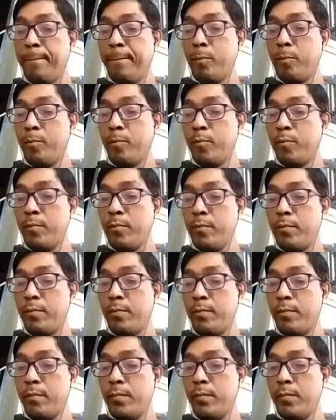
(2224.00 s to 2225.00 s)

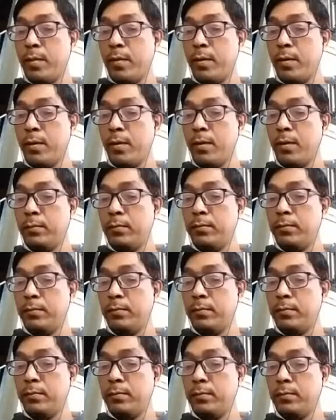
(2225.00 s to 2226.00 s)

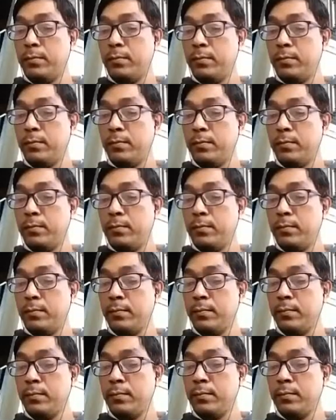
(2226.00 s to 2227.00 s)

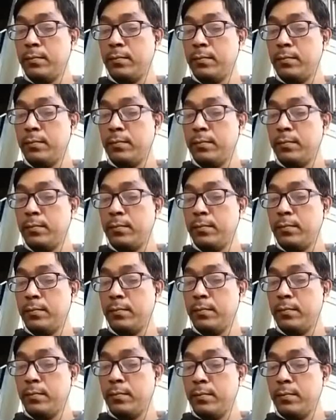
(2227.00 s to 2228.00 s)

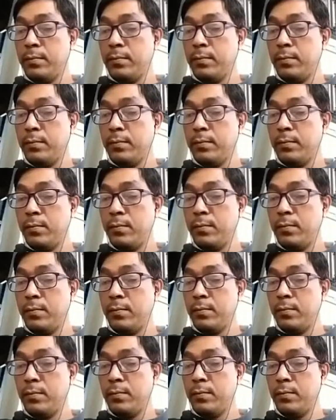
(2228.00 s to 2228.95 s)
This person isn't speaking.